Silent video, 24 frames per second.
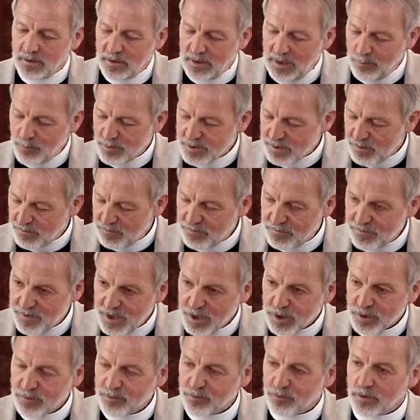He was a
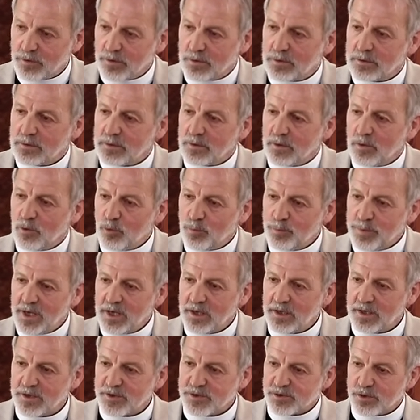faithful,
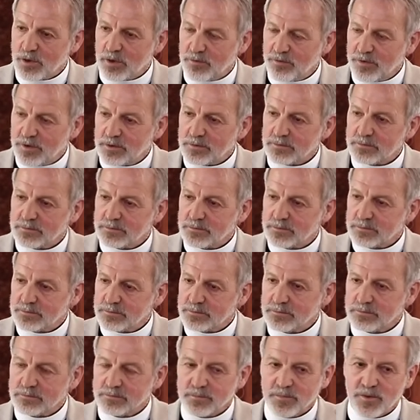obedient servant,
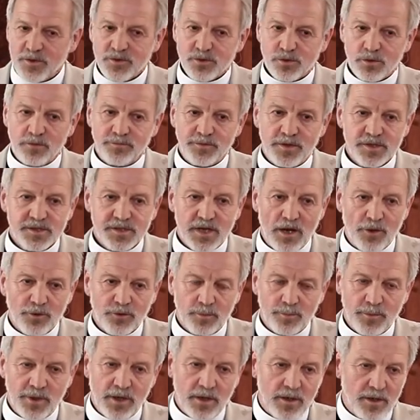served in
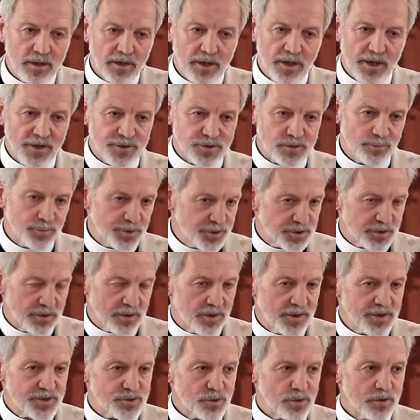South America as a
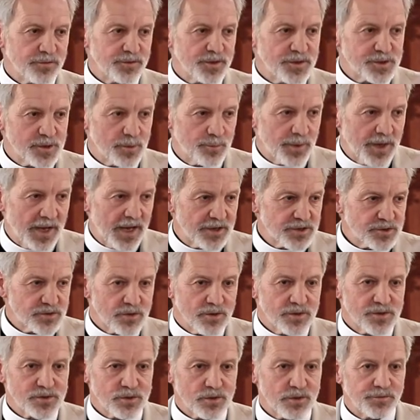missionary, served as a
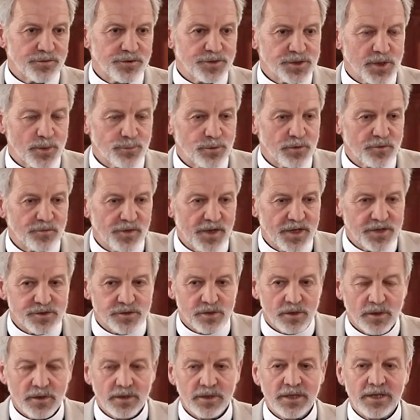pastor, served as a
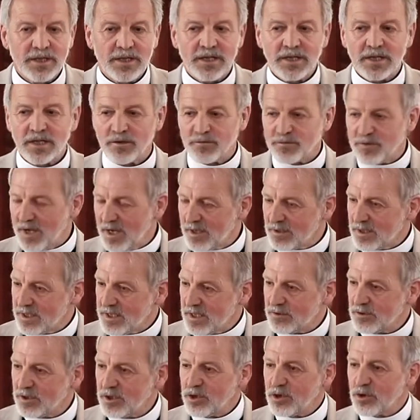professor
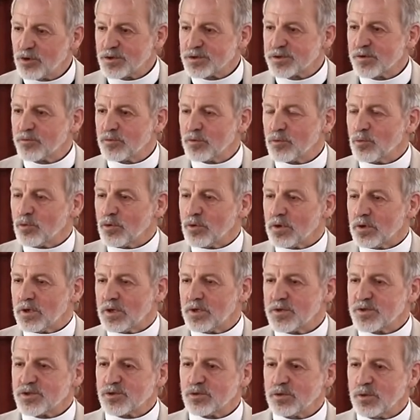finally, in the years of the
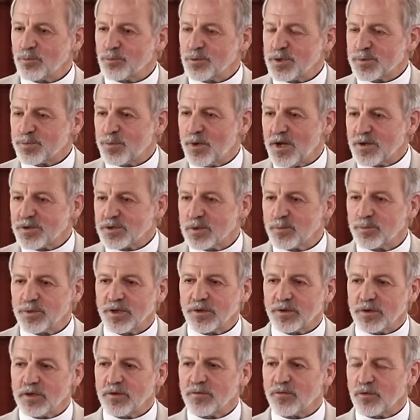war, assumed
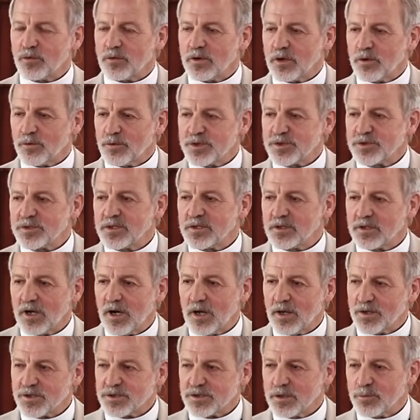responsibility for a Christian
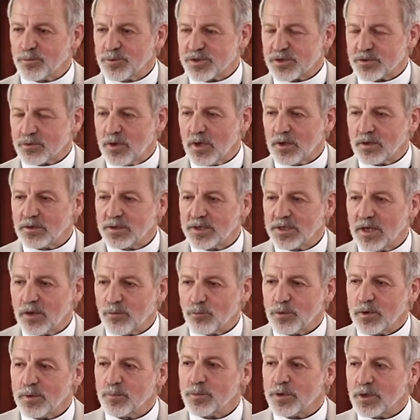college that was struggling
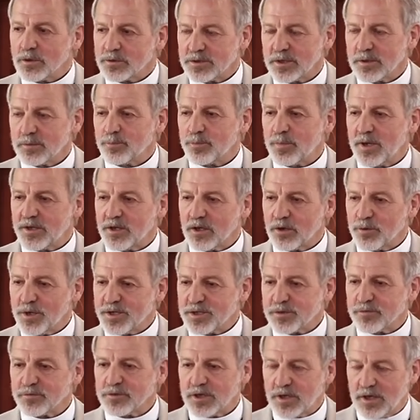and rebuilt it by the
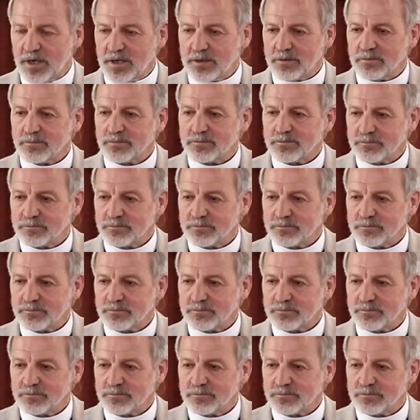grace of God.